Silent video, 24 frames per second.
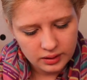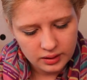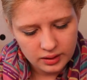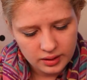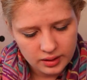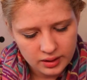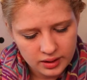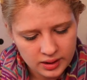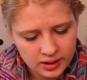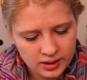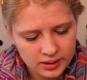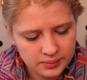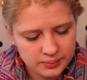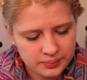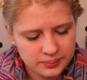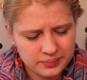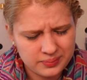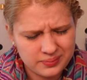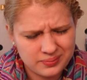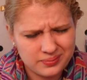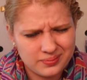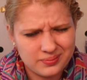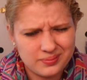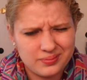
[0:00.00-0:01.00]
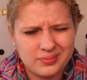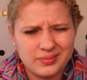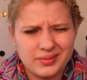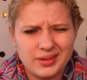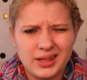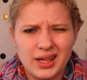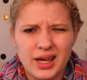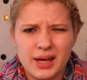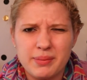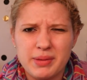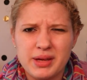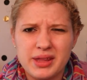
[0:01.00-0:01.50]
I
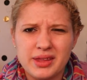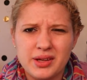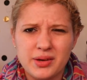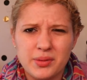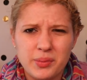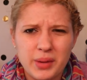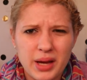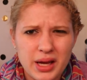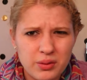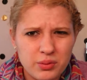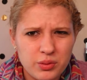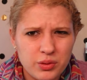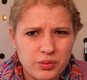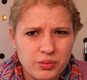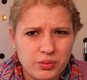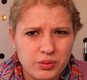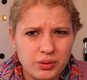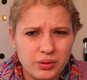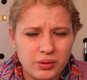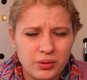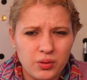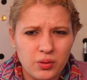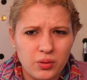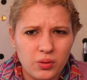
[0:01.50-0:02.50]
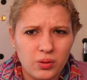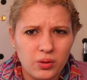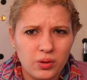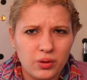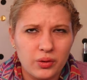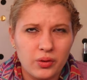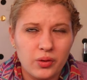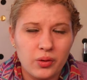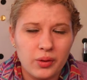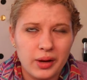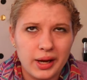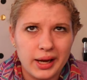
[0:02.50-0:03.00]
mean, they're made with real
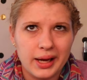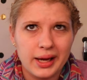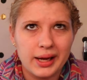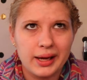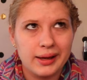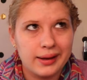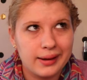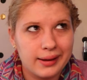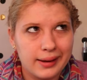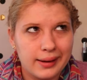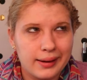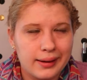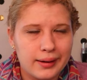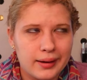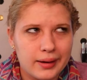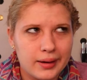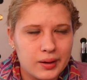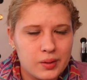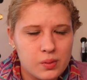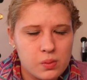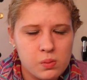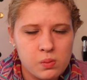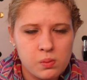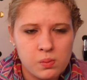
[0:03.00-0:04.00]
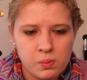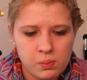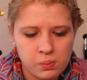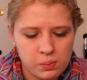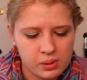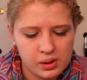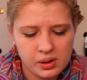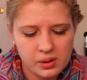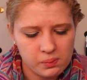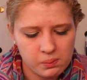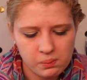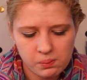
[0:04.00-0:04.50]
gold. Okay, yeah,
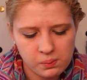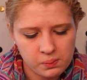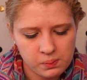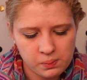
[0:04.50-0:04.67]
but